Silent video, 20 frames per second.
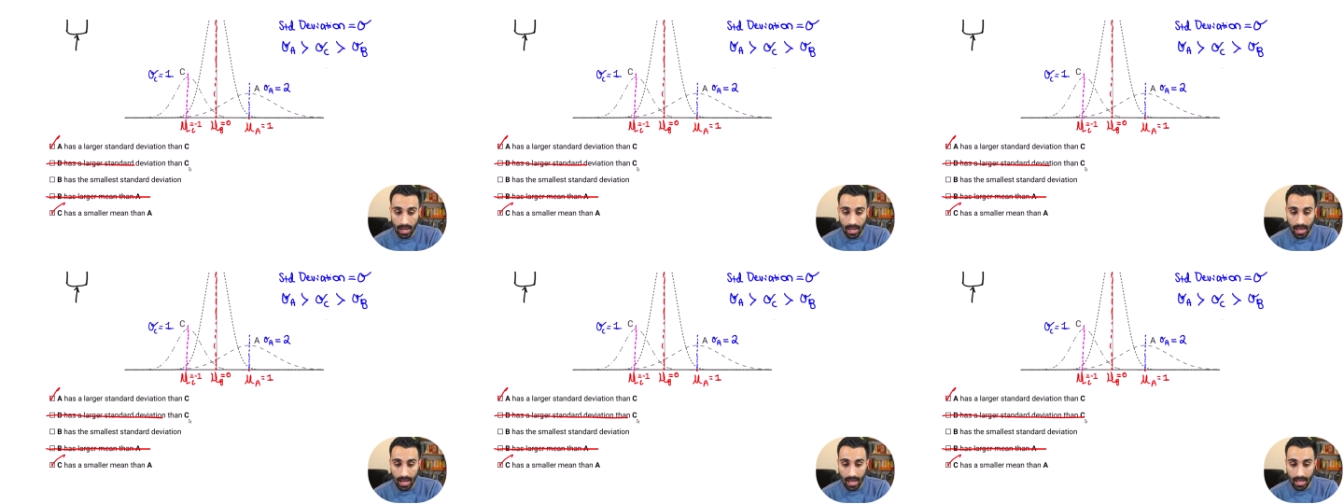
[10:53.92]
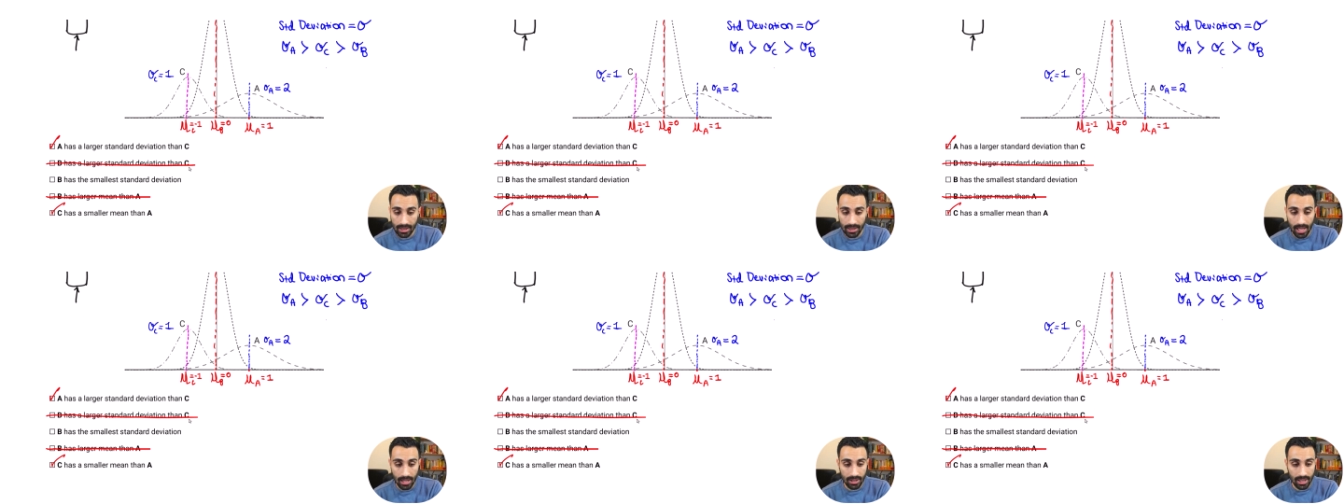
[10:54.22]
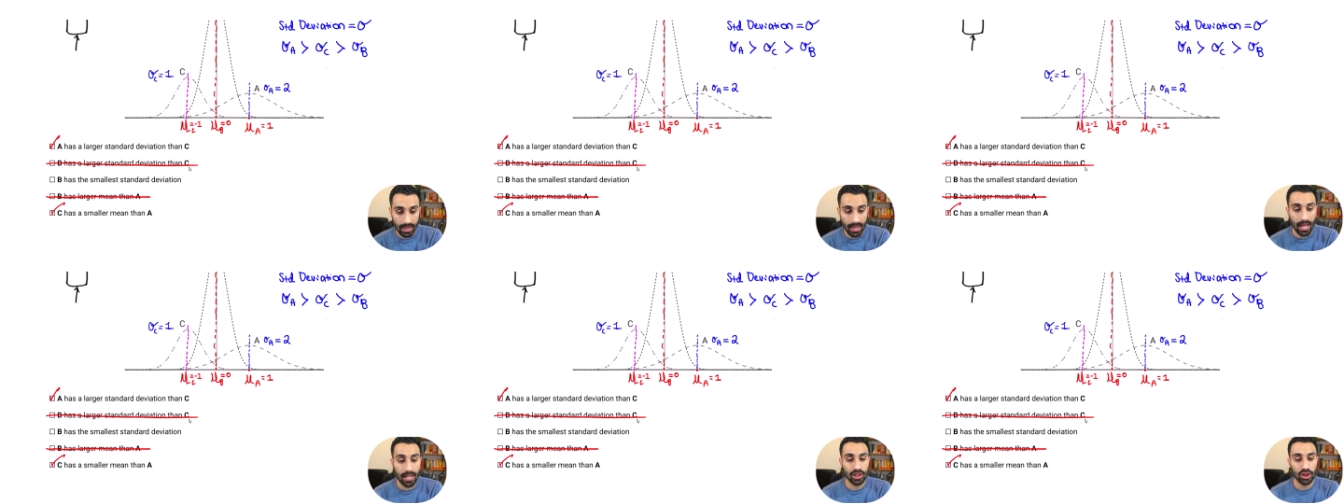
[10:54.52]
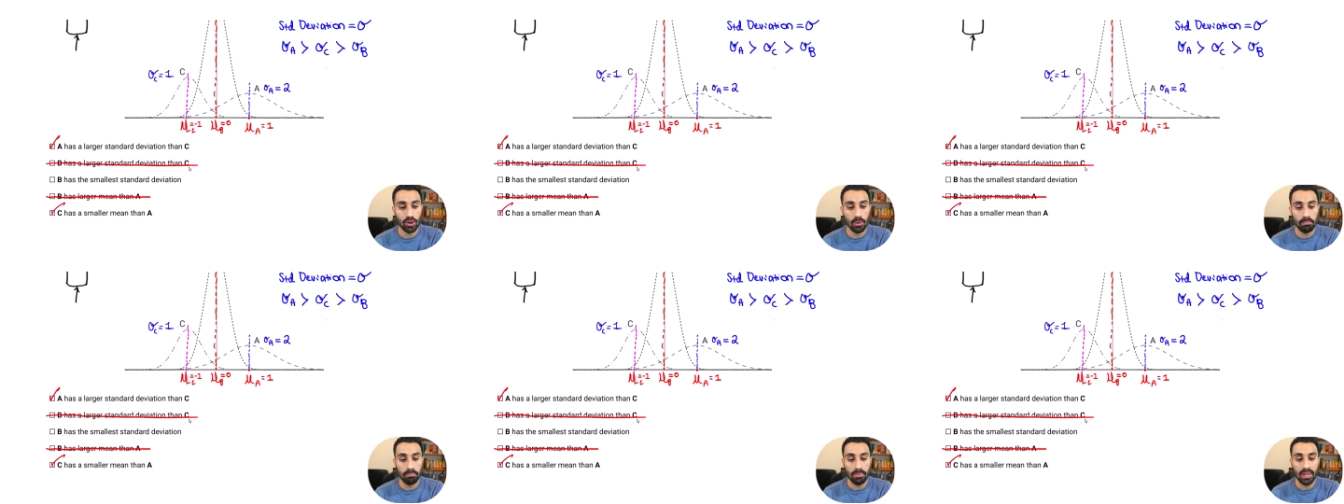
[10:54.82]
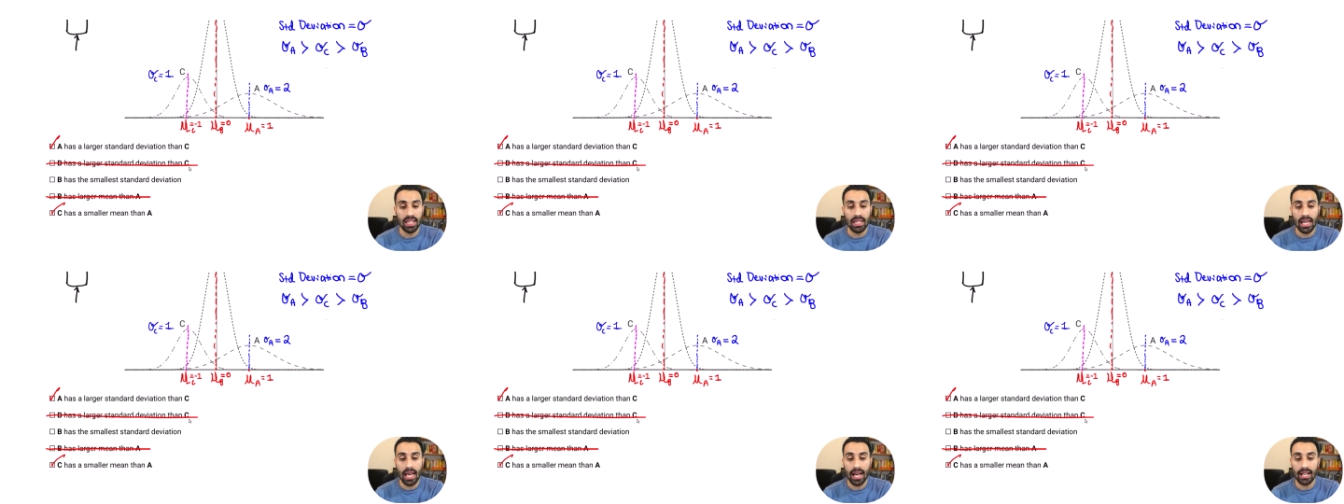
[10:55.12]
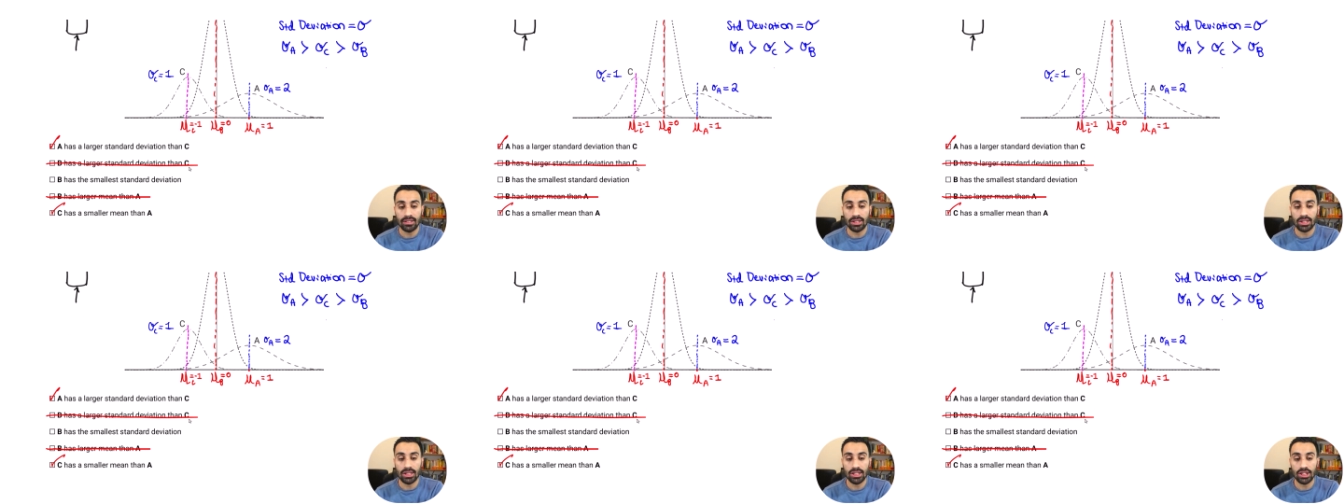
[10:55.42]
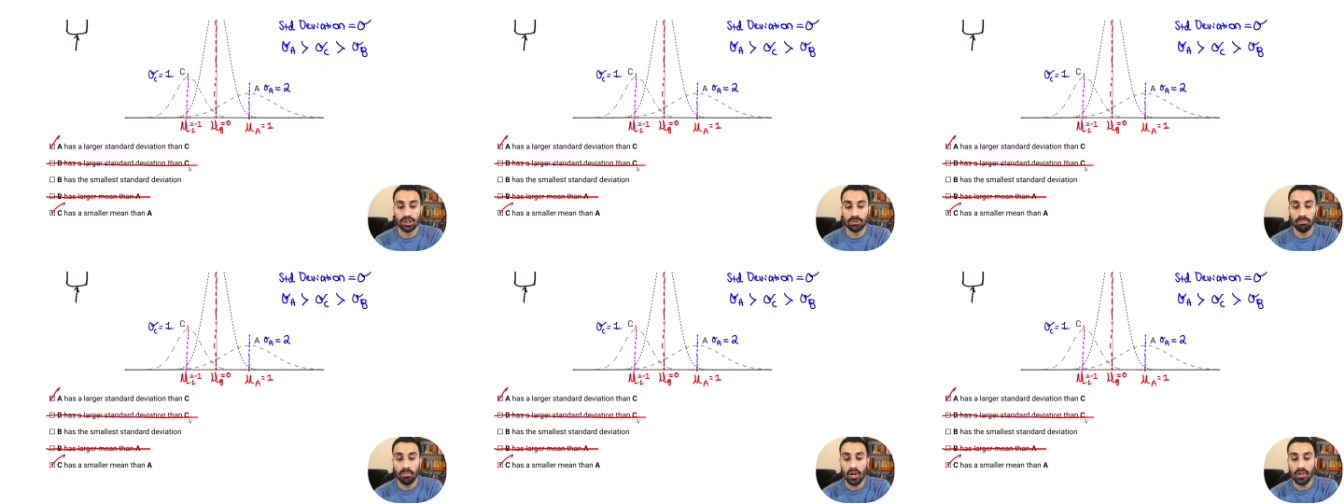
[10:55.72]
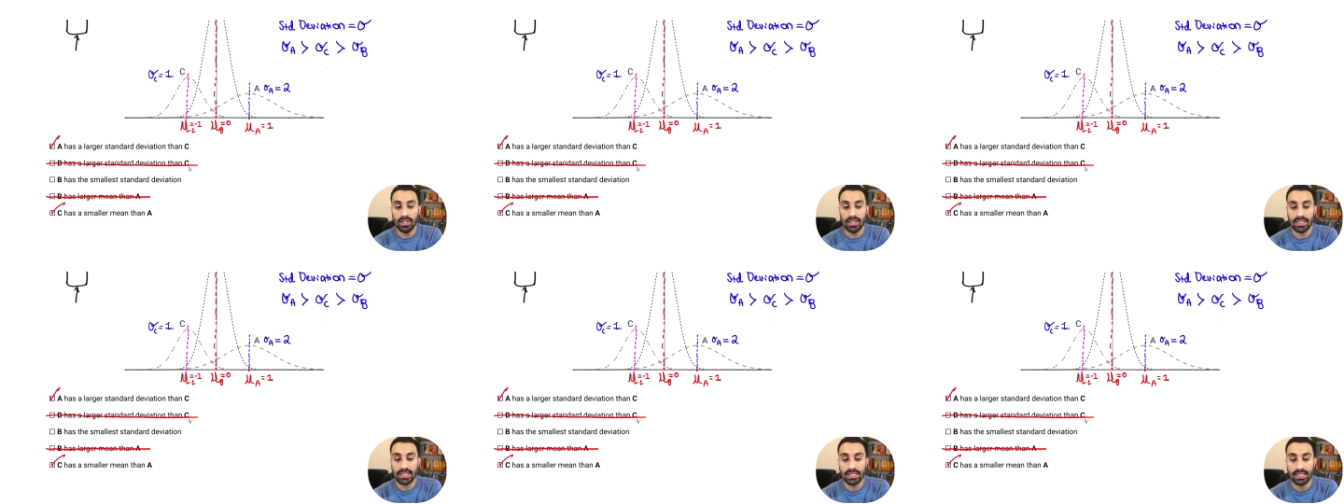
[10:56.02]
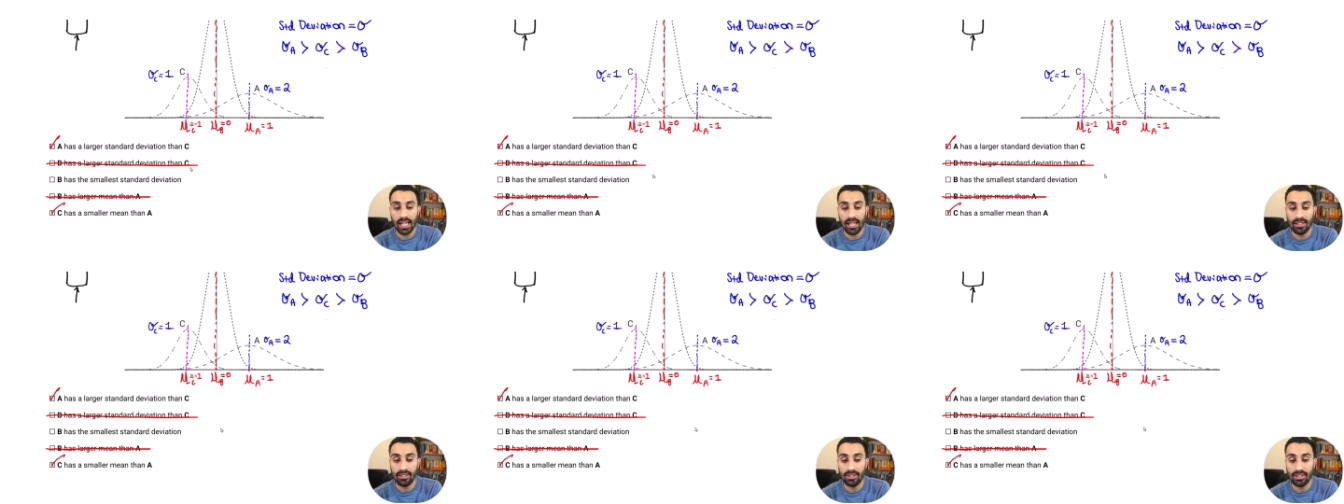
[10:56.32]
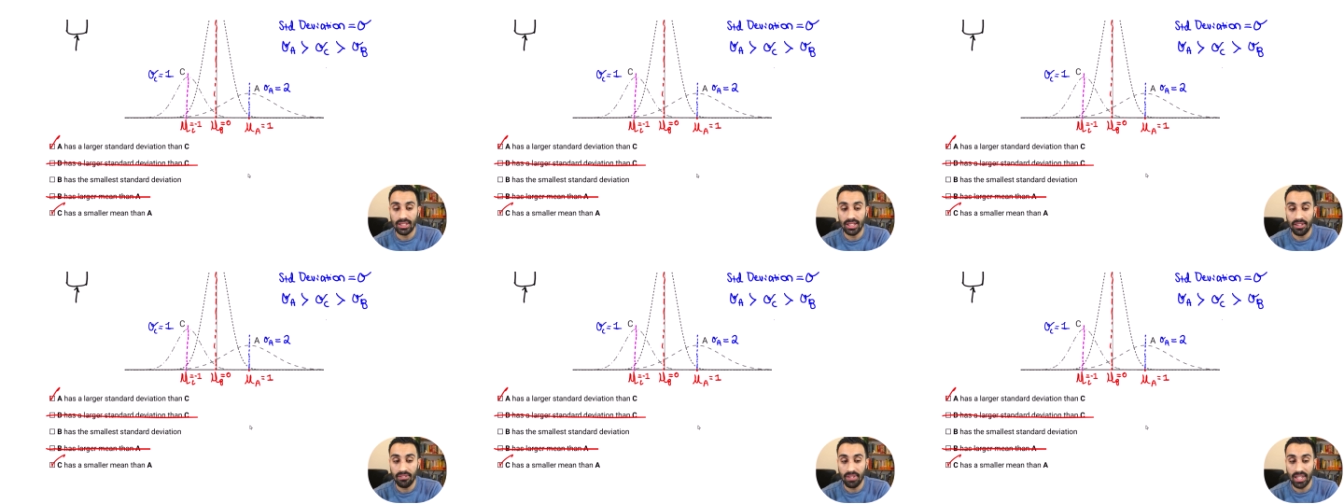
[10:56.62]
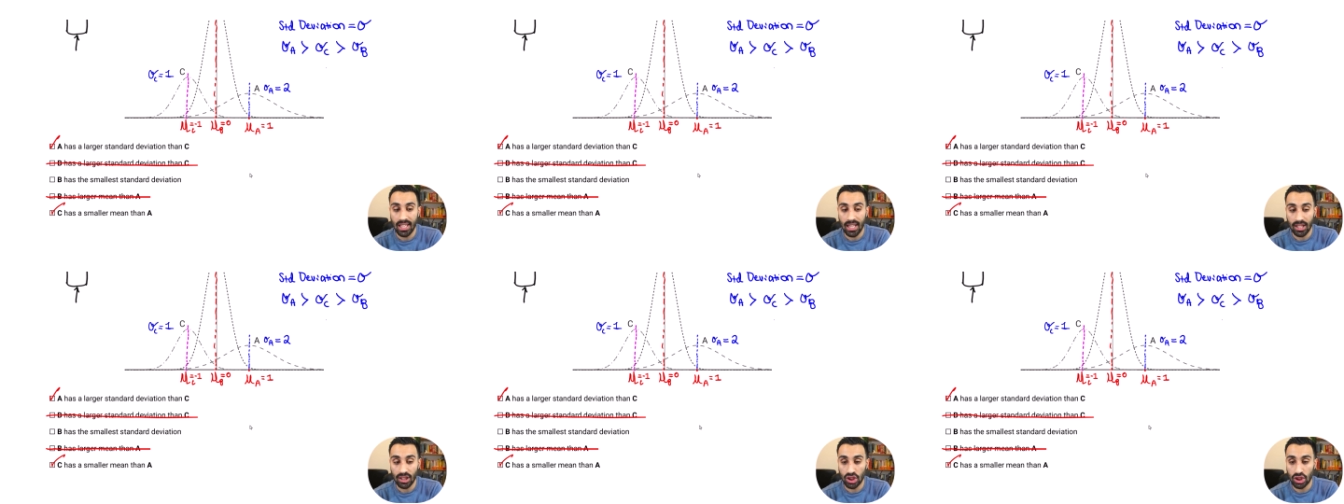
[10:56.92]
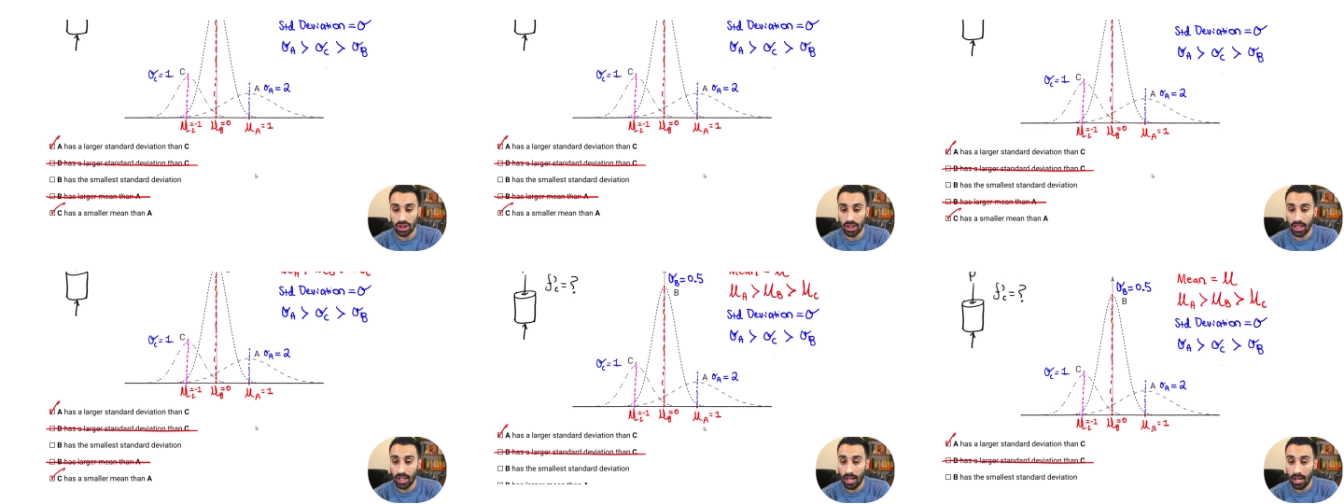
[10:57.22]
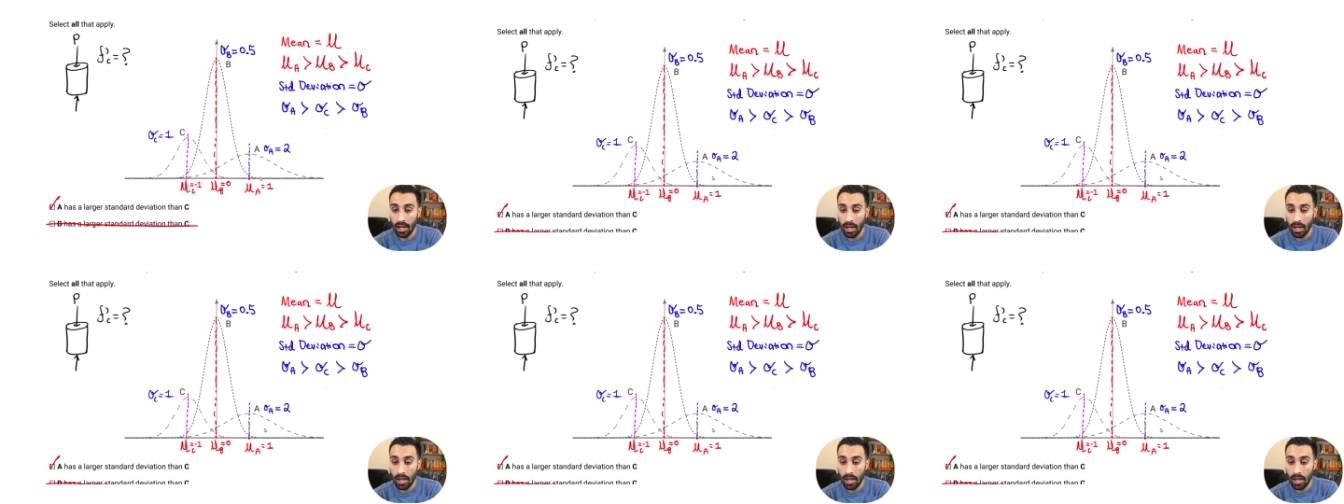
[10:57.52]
And now the last one, B has the smallest standard deviation.